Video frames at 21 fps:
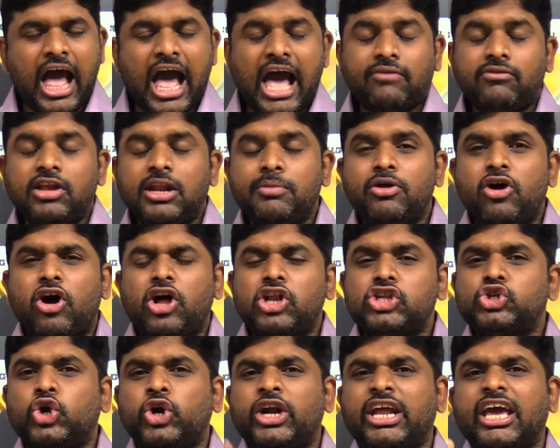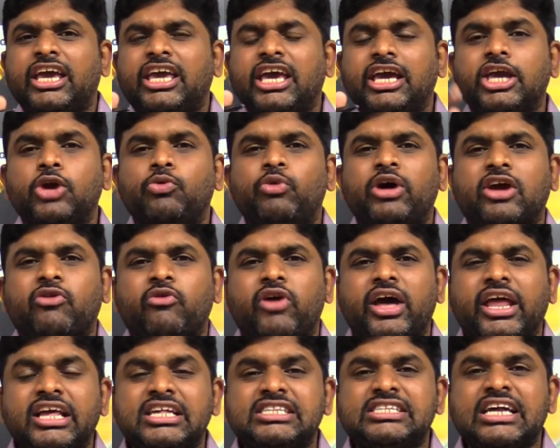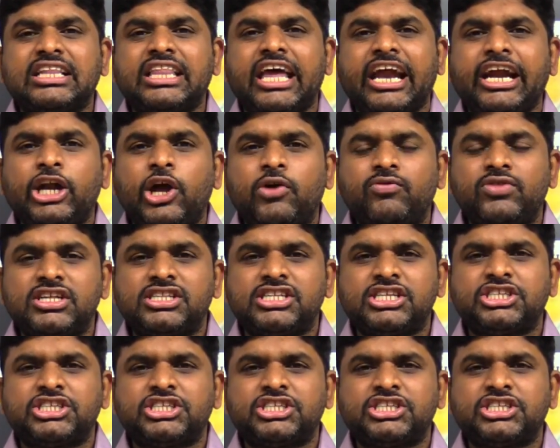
I will be also taking your queries at the end of